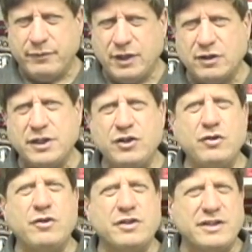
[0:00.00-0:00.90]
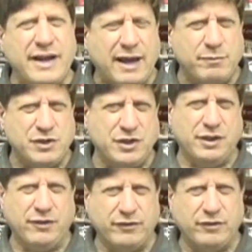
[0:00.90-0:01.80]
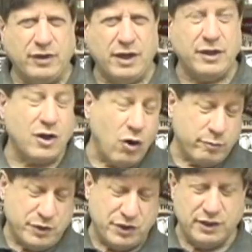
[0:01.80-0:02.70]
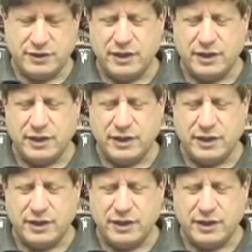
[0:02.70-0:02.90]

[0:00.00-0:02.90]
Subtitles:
it looks like you do the snack machines and the Coke machines."